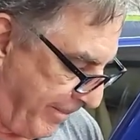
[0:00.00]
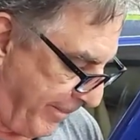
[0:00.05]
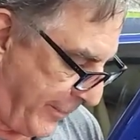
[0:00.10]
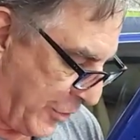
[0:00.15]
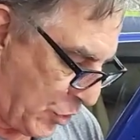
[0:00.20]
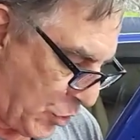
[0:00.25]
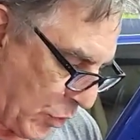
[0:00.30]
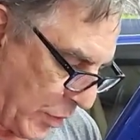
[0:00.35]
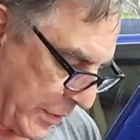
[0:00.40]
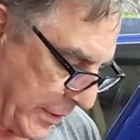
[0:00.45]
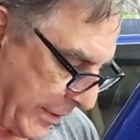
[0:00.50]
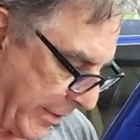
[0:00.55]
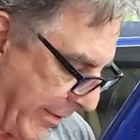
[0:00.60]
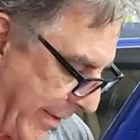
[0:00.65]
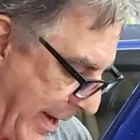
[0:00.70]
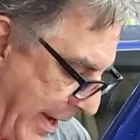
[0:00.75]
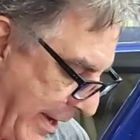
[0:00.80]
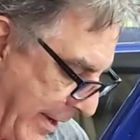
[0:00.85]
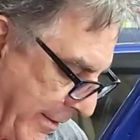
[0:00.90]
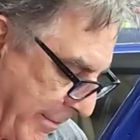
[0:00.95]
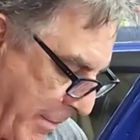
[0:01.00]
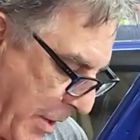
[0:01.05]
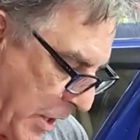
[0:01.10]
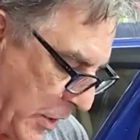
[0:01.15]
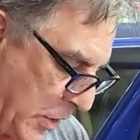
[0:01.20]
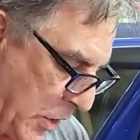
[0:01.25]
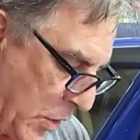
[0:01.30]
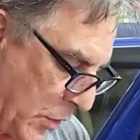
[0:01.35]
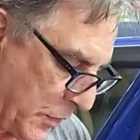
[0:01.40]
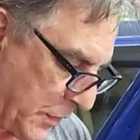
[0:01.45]
Short to ground.
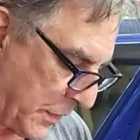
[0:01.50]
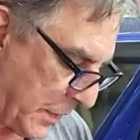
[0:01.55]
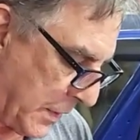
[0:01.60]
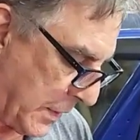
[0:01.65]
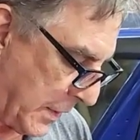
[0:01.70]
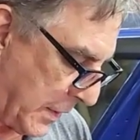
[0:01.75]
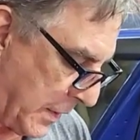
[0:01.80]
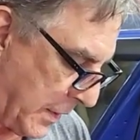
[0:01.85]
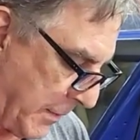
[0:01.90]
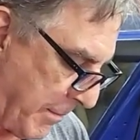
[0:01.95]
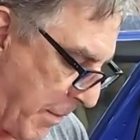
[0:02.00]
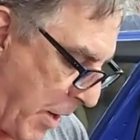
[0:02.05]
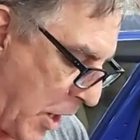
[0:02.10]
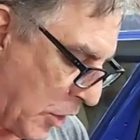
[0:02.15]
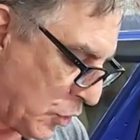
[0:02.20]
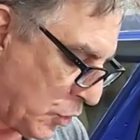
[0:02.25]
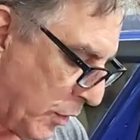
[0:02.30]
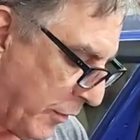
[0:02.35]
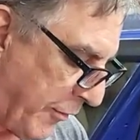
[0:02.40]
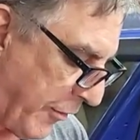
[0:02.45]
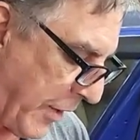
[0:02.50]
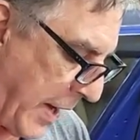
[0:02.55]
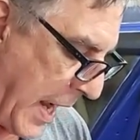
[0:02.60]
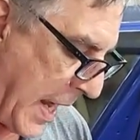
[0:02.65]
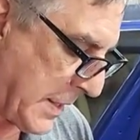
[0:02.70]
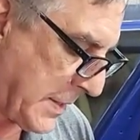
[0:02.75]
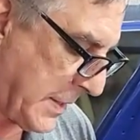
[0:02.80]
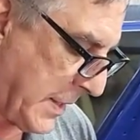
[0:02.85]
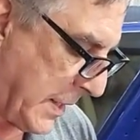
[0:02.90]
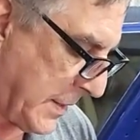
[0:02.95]
No module for
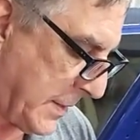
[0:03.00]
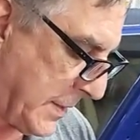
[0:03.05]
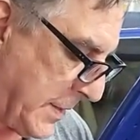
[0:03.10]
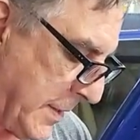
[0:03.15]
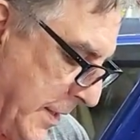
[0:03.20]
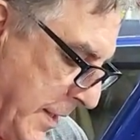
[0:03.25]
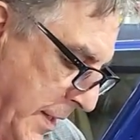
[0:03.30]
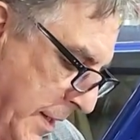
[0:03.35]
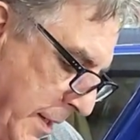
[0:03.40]
access.